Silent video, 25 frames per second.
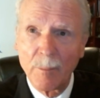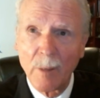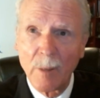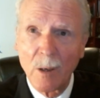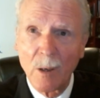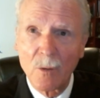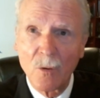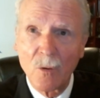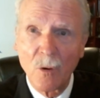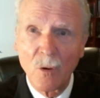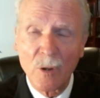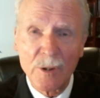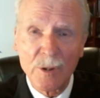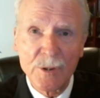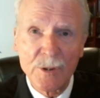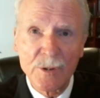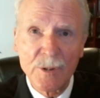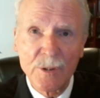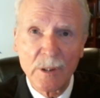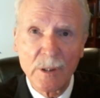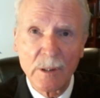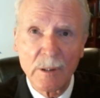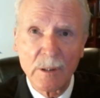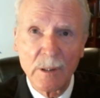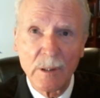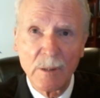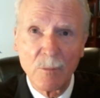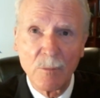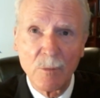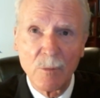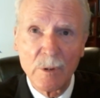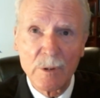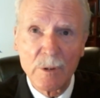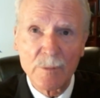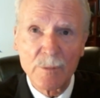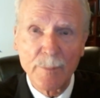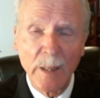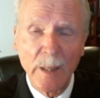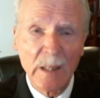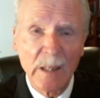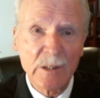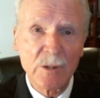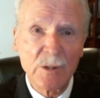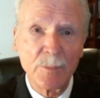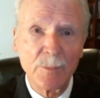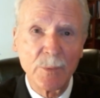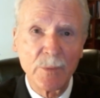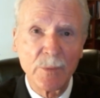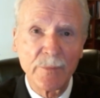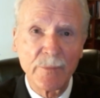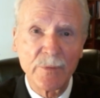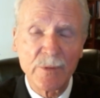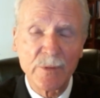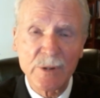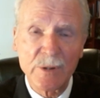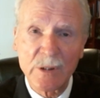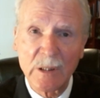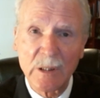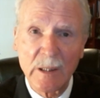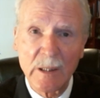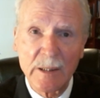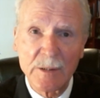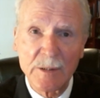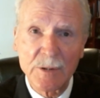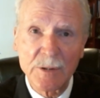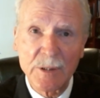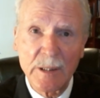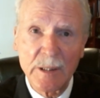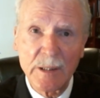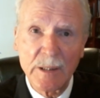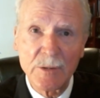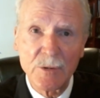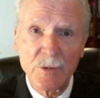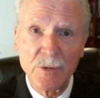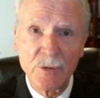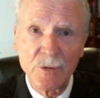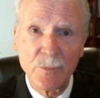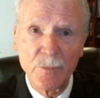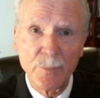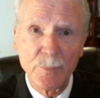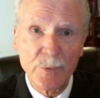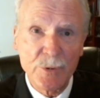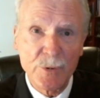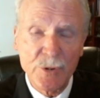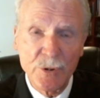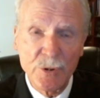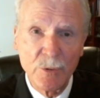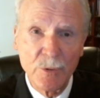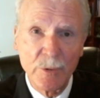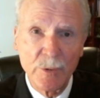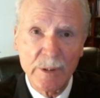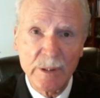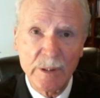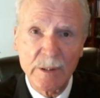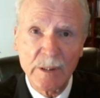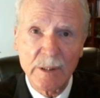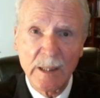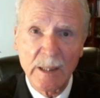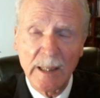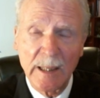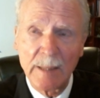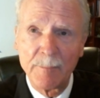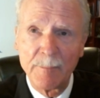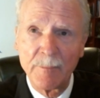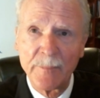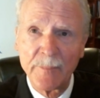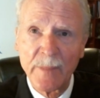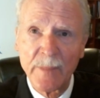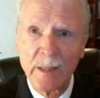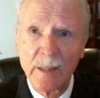course that it was possible for Zelensky to pursue at the time.